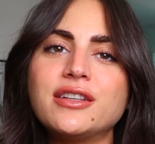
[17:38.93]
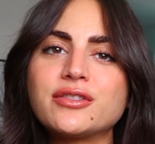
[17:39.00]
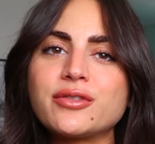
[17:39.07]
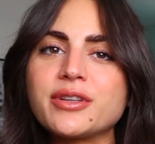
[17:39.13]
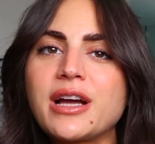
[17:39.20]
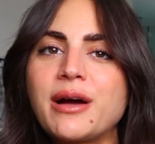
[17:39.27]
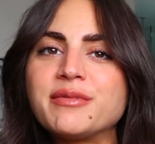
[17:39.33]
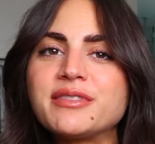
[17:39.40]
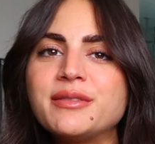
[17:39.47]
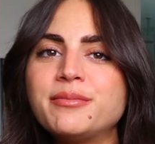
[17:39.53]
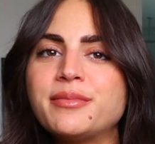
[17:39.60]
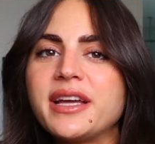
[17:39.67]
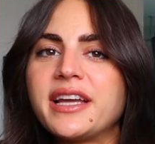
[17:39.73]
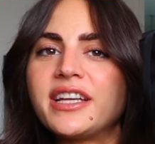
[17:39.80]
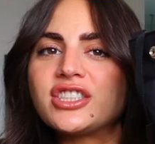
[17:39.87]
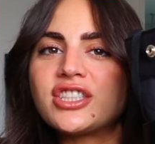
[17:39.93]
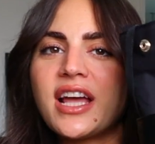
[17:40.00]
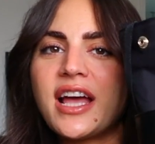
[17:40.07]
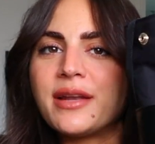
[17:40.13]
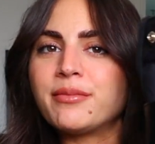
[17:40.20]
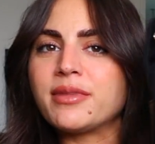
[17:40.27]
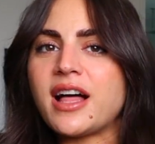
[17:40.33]
So it comes in beige
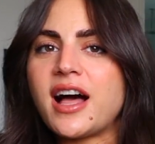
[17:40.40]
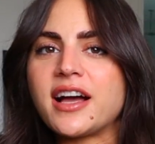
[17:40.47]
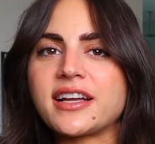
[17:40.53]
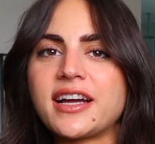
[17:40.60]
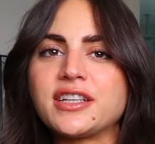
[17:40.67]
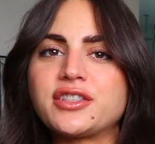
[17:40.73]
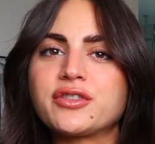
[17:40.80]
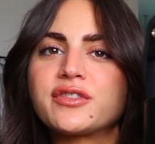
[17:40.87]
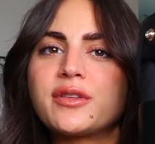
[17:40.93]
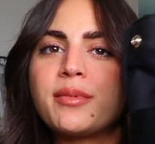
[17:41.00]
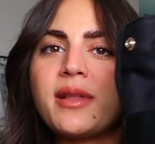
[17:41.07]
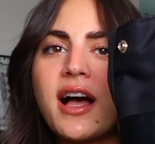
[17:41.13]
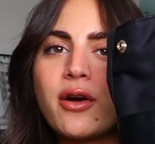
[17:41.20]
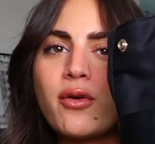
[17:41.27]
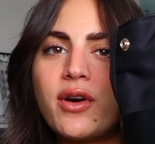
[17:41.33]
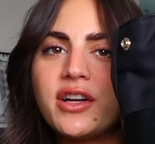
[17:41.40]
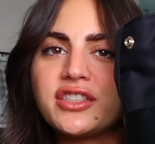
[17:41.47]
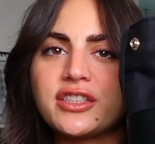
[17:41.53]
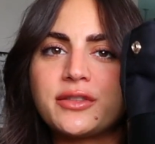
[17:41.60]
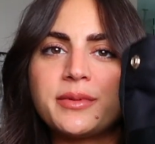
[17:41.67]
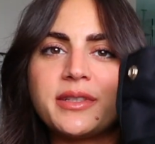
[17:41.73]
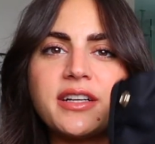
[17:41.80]
and black. I chose the black one
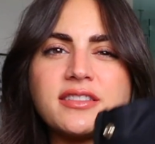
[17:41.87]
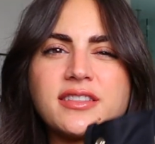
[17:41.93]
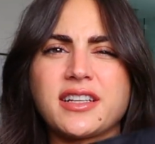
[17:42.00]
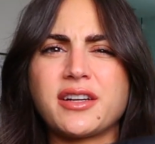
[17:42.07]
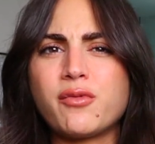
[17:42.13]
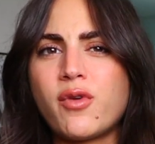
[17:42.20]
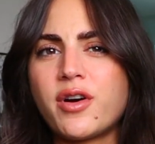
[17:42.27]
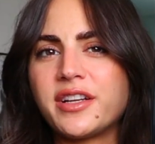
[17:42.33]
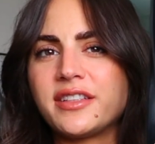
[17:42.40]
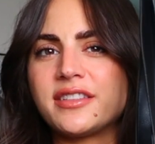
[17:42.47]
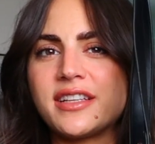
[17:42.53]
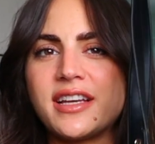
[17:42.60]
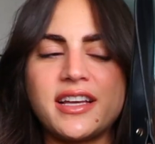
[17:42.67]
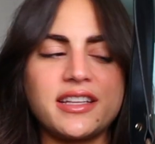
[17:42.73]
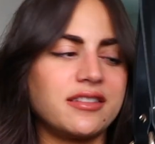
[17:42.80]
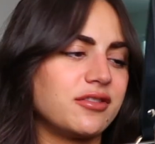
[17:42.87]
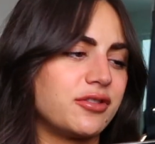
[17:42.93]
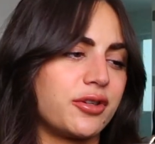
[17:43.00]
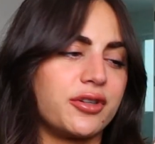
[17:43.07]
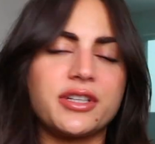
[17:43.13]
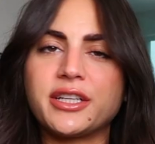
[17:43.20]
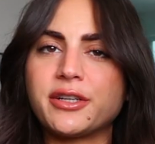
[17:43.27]
just because I didn't want it to get
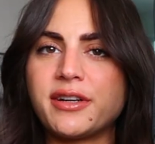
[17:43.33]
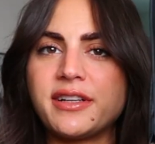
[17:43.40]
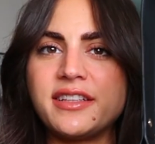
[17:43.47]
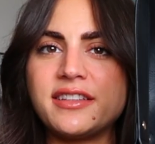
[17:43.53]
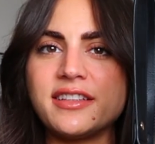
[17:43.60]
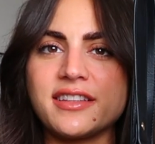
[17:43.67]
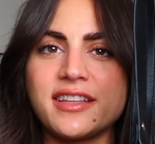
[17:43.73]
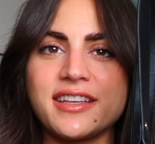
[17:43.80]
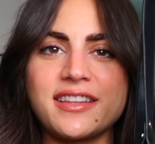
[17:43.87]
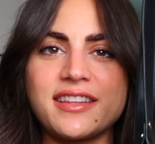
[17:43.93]
dirty or anything like